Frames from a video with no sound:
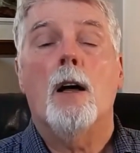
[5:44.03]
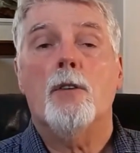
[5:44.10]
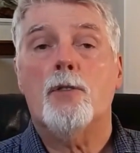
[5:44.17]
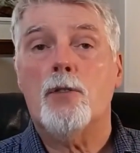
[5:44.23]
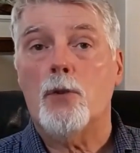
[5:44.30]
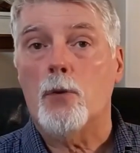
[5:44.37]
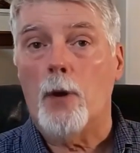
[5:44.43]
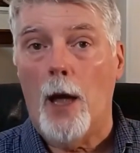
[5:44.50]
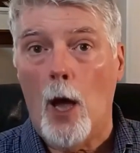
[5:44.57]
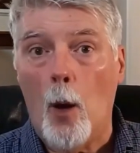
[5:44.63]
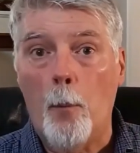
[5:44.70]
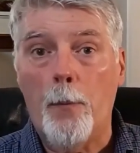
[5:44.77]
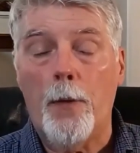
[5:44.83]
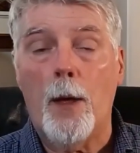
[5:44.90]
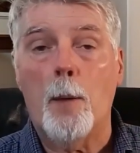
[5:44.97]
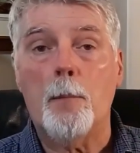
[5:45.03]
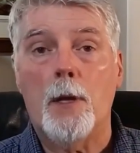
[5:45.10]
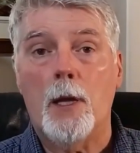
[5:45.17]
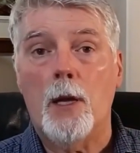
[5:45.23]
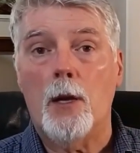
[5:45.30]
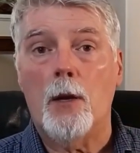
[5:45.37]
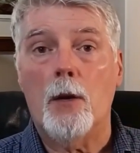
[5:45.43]
to help them
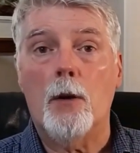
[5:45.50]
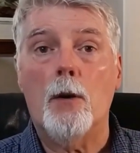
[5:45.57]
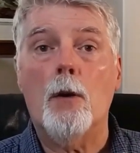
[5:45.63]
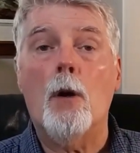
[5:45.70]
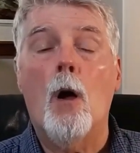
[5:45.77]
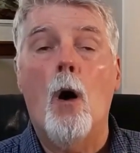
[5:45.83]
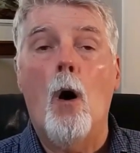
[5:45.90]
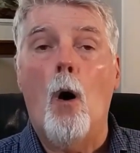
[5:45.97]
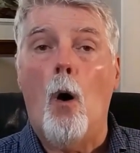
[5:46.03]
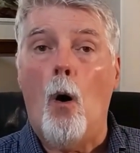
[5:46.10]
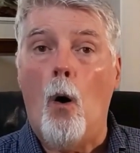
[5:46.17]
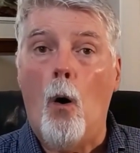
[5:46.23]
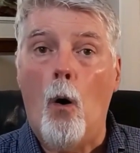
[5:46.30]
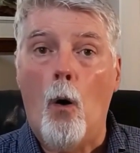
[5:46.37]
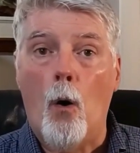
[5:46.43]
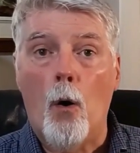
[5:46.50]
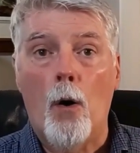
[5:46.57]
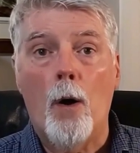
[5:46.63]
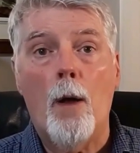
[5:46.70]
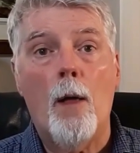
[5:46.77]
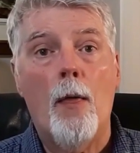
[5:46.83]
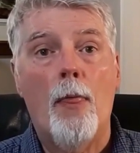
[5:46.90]
hear,
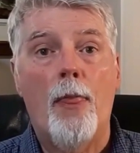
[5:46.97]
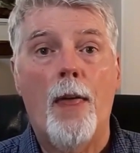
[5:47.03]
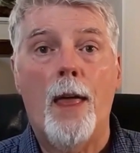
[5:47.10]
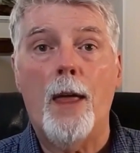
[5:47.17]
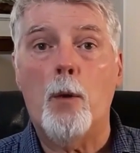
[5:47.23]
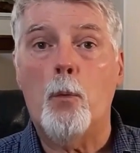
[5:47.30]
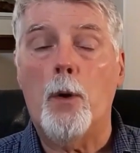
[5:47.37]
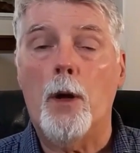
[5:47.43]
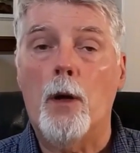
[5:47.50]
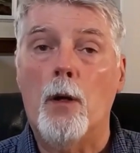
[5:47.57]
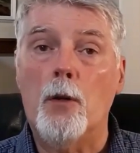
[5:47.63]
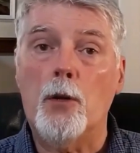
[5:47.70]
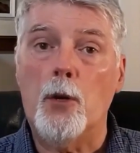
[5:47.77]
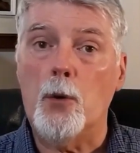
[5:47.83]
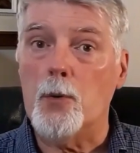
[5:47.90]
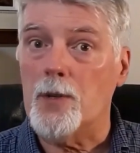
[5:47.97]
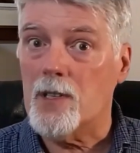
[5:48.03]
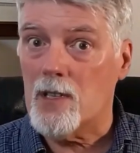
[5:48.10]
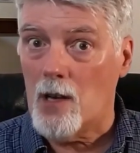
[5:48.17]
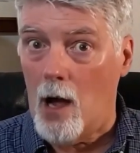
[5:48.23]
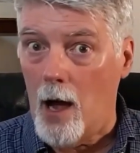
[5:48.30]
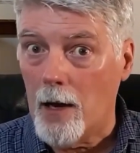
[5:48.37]
or they will use
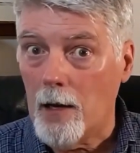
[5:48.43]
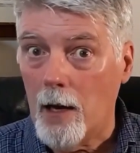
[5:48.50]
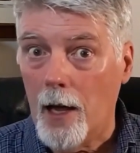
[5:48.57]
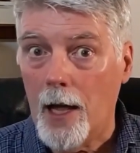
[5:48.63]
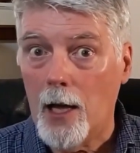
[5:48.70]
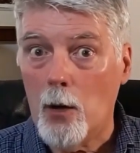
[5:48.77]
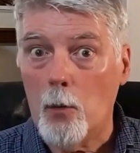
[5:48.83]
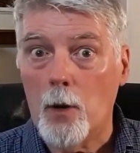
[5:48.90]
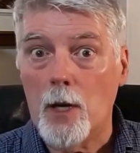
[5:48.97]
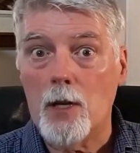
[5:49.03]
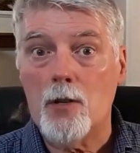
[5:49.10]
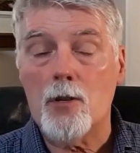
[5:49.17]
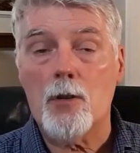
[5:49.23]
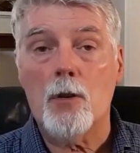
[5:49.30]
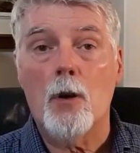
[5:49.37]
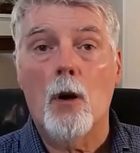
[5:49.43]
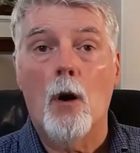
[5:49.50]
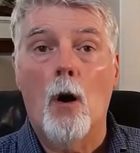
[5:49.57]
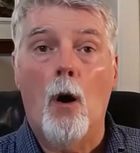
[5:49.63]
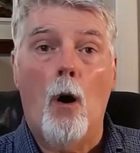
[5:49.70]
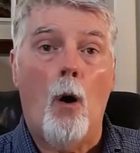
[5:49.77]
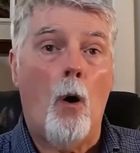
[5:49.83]
sign language,
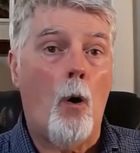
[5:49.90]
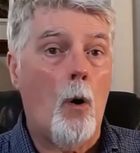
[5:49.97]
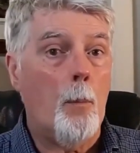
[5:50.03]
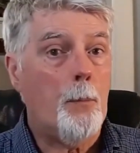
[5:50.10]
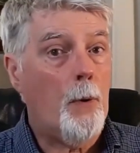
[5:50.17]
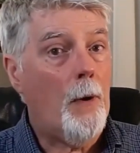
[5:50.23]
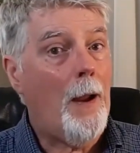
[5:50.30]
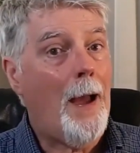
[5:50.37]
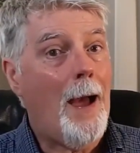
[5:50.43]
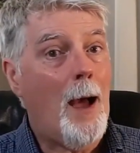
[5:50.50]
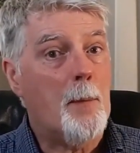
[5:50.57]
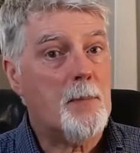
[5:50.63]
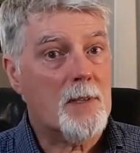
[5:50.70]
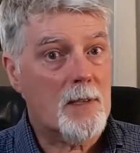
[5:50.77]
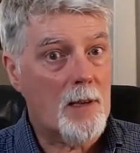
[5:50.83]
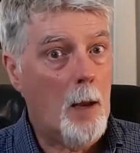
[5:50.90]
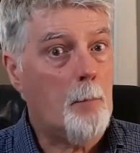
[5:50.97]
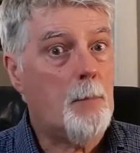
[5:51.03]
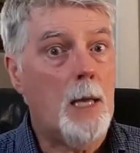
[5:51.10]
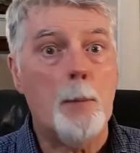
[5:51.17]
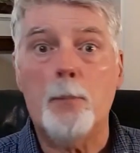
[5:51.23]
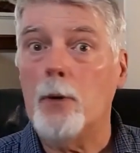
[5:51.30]
or perhaps some
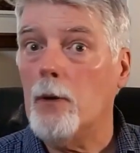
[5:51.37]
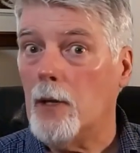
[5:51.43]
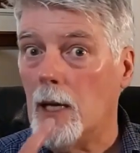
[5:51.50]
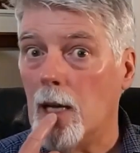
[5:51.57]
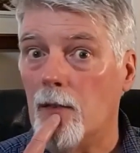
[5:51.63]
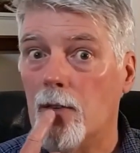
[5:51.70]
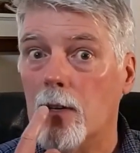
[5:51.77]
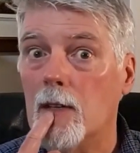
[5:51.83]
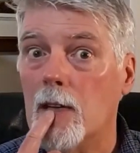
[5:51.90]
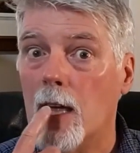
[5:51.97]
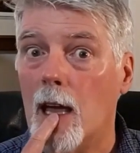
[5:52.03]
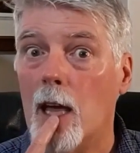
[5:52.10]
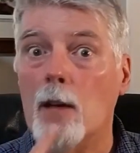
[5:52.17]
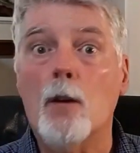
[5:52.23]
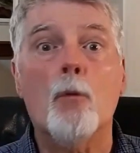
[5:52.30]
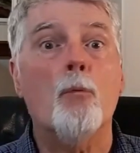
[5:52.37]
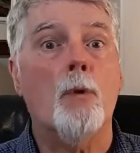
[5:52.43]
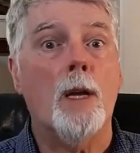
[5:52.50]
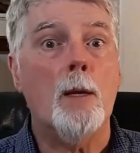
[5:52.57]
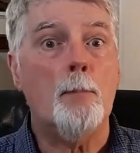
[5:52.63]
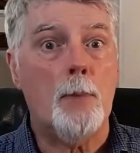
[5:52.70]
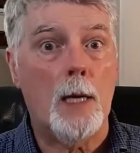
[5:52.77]
people even can
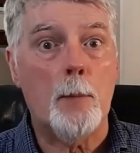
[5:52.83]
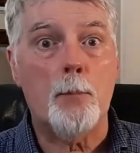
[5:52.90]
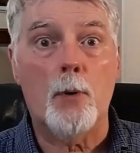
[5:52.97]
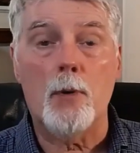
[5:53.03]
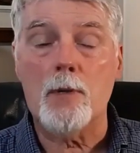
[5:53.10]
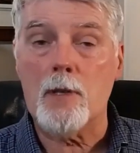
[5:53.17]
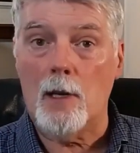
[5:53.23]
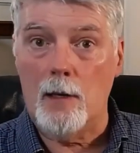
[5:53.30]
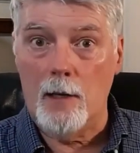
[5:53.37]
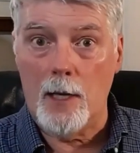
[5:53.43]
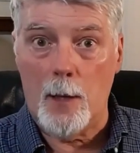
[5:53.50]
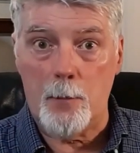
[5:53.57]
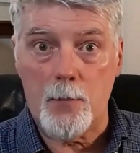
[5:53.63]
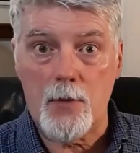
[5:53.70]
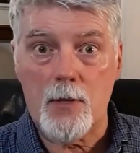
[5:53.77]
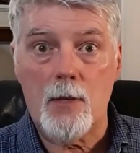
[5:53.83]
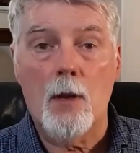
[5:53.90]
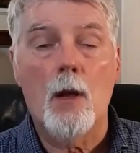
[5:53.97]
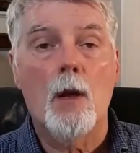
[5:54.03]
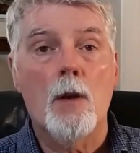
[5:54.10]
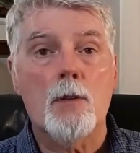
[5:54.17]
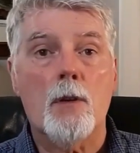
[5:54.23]
read people's lips
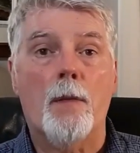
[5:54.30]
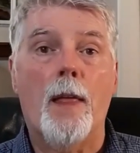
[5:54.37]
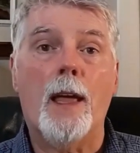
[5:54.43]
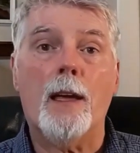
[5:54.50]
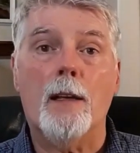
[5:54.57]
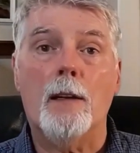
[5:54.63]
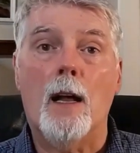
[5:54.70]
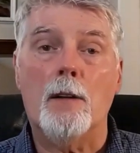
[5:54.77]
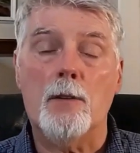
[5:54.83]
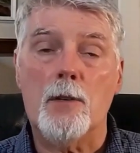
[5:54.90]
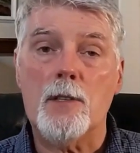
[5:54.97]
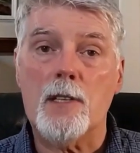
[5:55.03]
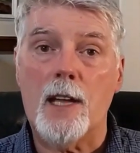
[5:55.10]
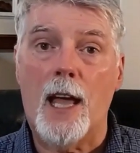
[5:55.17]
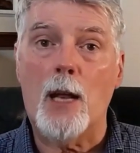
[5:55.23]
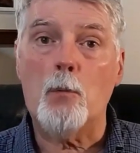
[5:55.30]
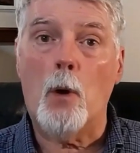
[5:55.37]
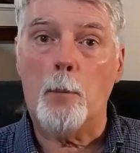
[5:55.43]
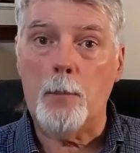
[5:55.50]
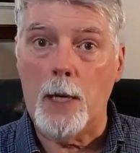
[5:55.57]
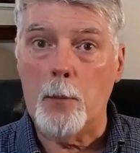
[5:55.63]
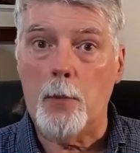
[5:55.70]
so they can understand
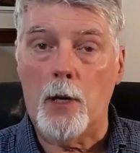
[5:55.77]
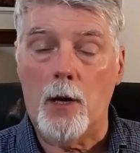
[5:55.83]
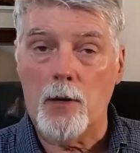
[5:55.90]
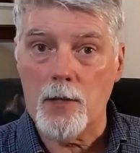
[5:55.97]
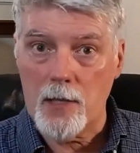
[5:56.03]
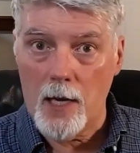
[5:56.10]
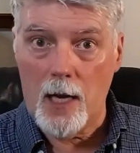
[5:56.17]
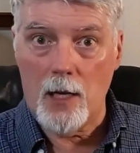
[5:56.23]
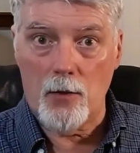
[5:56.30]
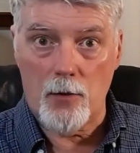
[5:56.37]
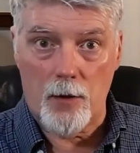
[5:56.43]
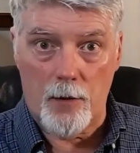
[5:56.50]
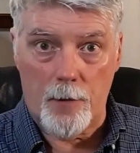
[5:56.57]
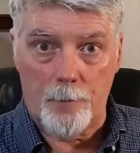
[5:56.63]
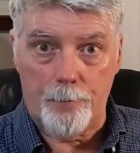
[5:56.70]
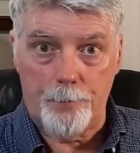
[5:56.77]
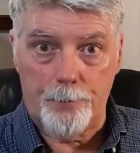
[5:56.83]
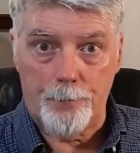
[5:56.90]
what people are saying to them.